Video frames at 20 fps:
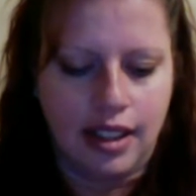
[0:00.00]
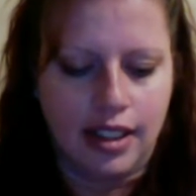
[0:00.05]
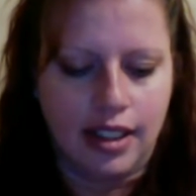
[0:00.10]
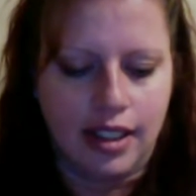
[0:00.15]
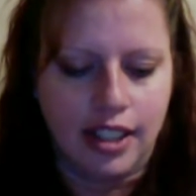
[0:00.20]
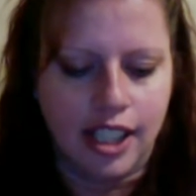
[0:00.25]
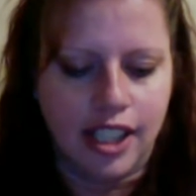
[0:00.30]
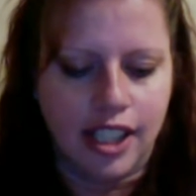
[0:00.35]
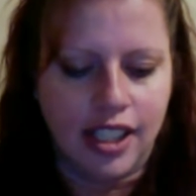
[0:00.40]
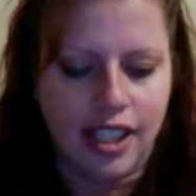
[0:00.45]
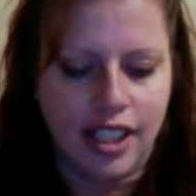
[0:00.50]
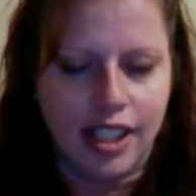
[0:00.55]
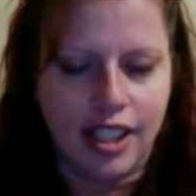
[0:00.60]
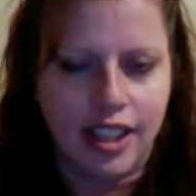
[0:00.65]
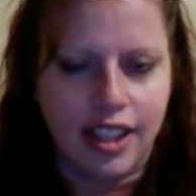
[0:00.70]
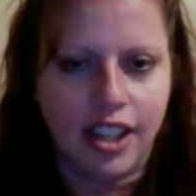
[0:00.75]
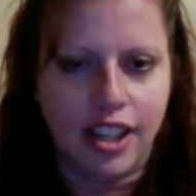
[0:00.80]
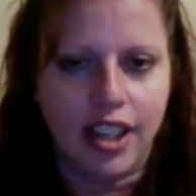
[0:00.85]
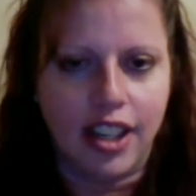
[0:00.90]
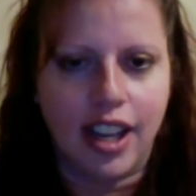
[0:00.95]
just that
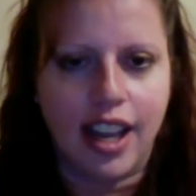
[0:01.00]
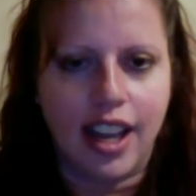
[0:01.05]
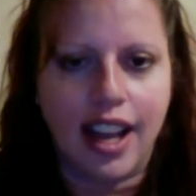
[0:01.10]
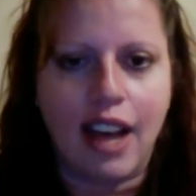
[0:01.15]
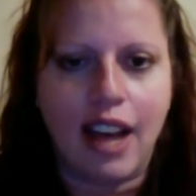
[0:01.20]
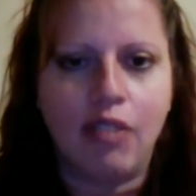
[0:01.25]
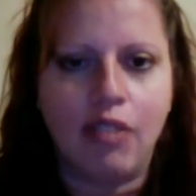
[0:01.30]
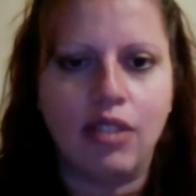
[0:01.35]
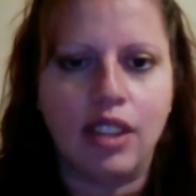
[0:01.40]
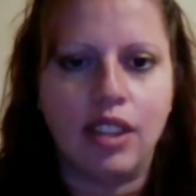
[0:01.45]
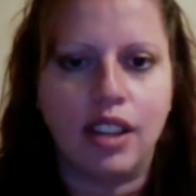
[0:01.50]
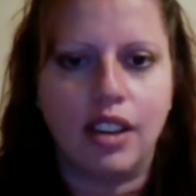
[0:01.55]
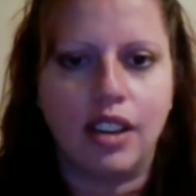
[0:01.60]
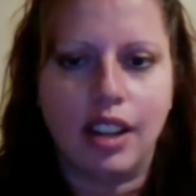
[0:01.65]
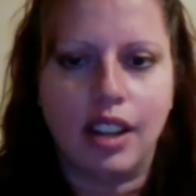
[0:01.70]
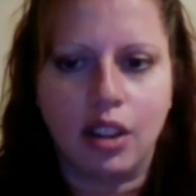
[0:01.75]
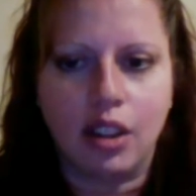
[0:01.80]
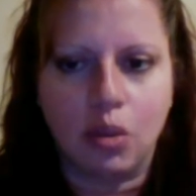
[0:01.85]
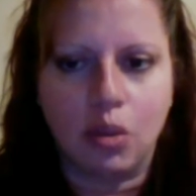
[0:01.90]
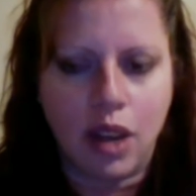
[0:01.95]
they're not out there
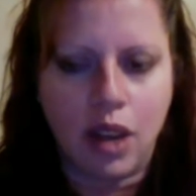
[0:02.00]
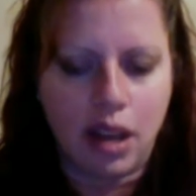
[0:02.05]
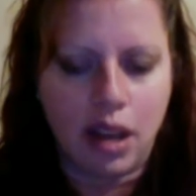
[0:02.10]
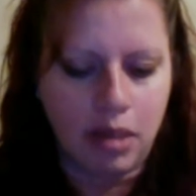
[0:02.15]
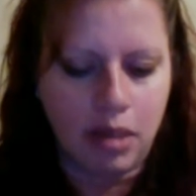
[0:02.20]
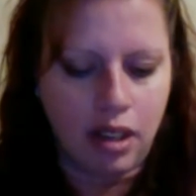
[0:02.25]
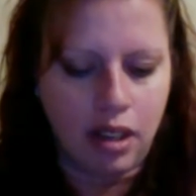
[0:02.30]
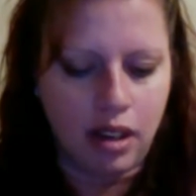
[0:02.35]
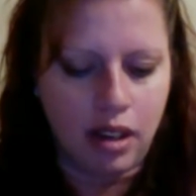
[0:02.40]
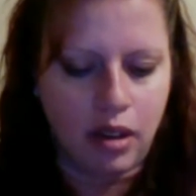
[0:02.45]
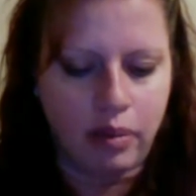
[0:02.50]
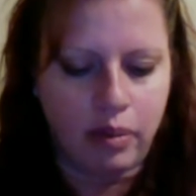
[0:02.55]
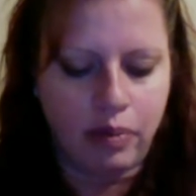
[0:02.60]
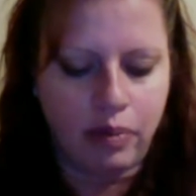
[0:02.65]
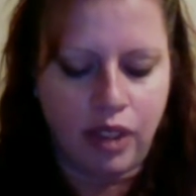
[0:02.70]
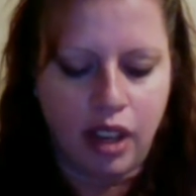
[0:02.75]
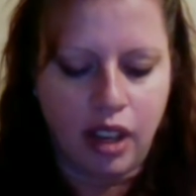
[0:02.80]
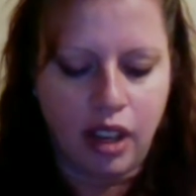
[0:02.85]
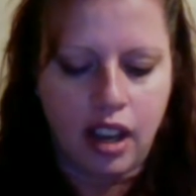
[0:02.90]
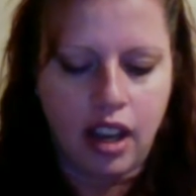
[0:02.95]
on the web, And
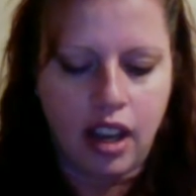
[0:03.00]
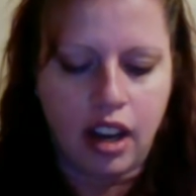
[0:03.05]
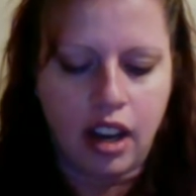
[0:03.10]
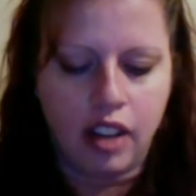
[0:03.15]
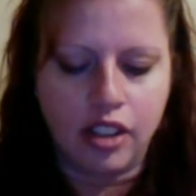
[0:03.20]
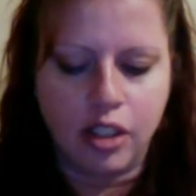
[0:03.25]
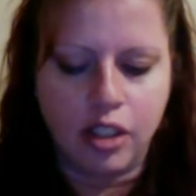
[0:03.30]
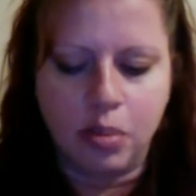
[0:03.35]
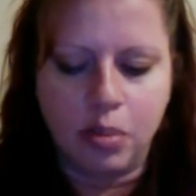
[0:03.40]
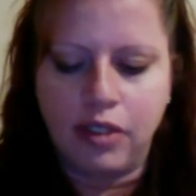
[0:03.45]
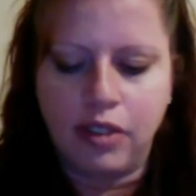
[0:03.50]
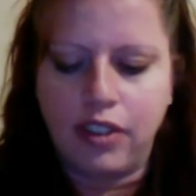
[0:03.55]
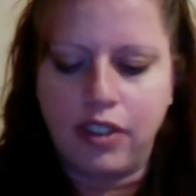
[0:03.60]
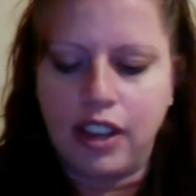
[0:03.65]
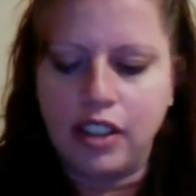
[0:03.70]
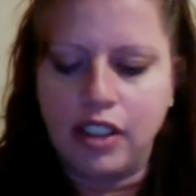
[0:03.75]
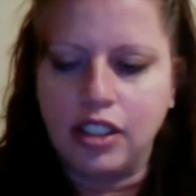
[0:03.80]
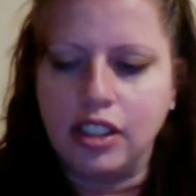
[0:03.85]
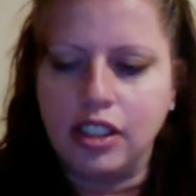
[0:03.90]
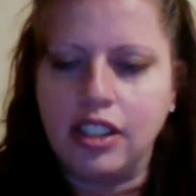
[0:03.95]
also
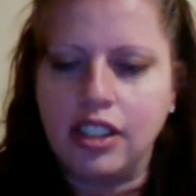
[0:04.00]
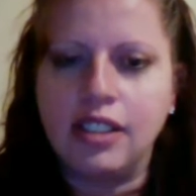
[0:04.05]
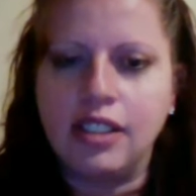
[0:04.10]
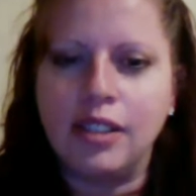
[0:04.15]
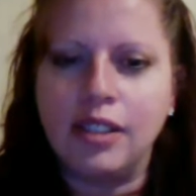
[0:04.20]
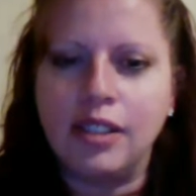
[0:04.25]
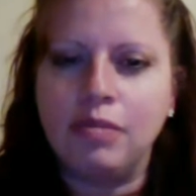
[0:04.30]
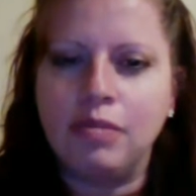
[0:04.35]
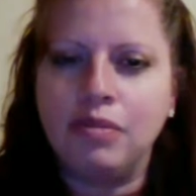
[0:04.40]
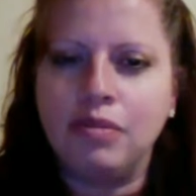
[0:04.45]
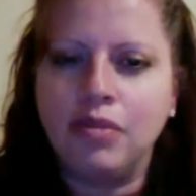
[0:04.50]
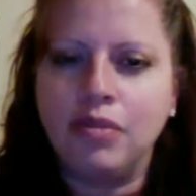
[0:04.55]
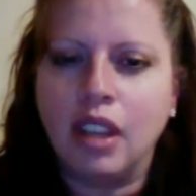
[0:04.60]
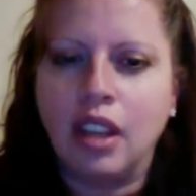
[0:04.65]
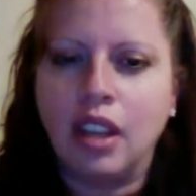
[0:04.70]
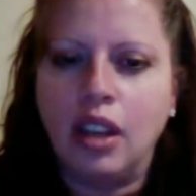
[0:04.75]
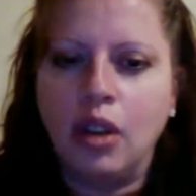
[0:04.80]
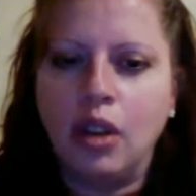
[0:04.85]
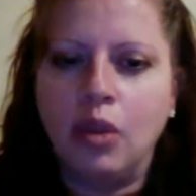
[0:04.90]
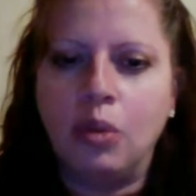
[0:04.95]
professionalism,
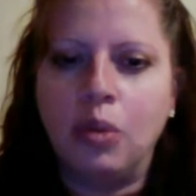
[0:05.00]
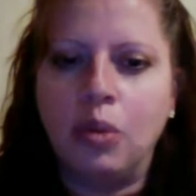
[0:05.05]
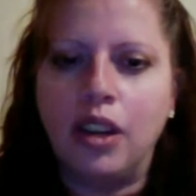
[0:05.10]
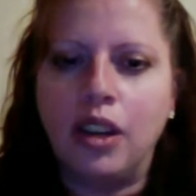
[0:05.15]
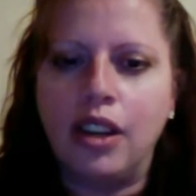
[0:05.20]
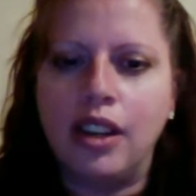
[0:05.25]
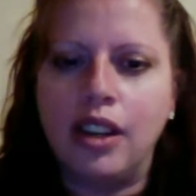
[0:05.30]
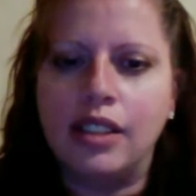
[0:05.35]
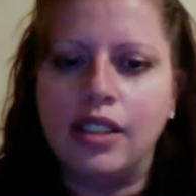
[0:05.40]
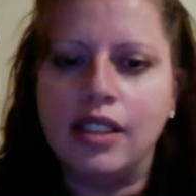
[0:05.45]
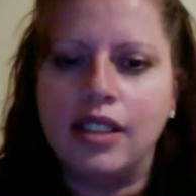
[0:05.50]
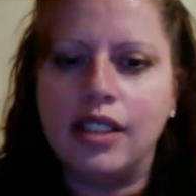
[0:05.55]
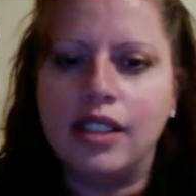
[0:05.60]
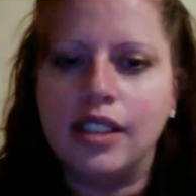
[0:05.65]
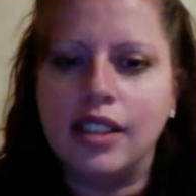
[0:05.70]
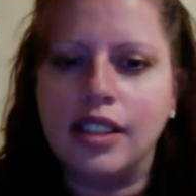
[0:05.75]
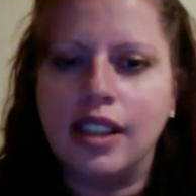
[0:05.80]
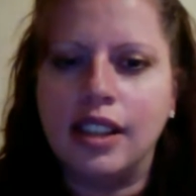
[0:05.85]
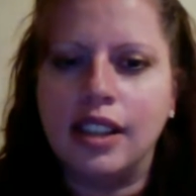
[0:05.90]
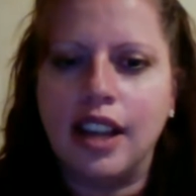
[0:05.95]
whereas
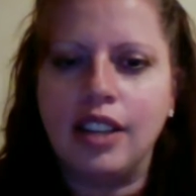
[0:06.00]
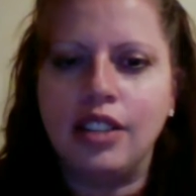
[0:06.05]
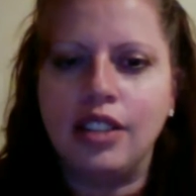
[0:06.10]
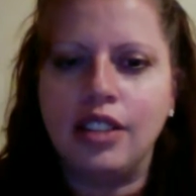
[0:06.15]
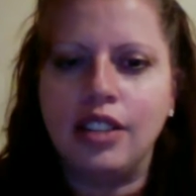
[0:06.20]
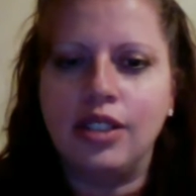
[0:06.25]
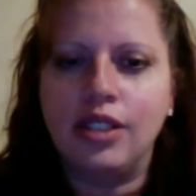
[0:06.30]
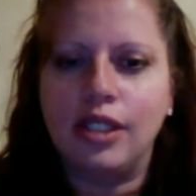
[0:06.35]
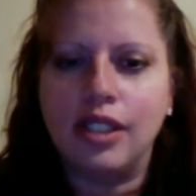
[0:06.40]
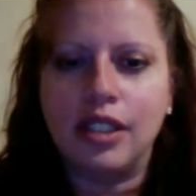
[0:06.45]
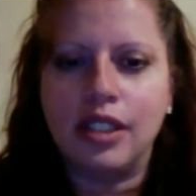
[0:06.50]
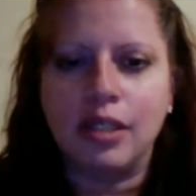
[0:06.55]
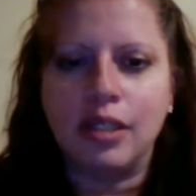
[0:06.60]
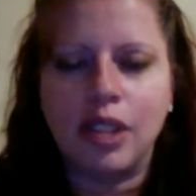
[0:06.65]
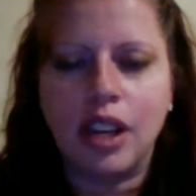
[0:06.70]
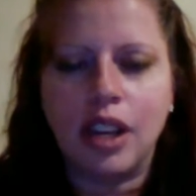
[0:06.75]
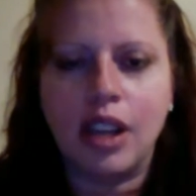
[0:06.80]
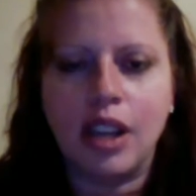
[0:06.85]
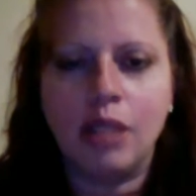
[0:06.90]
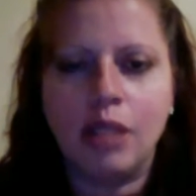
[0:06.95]
a lot of students
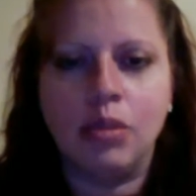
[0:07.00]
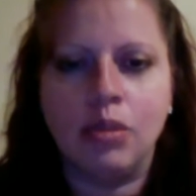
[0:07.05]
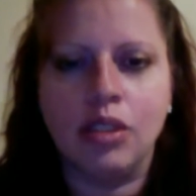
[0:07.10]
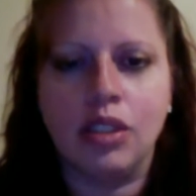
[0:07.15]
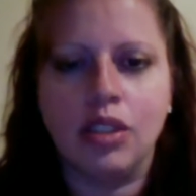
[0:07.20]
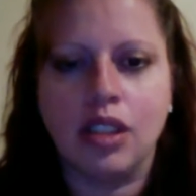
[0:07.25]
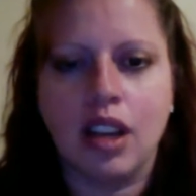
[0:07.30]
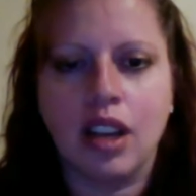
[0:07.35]
sometimes,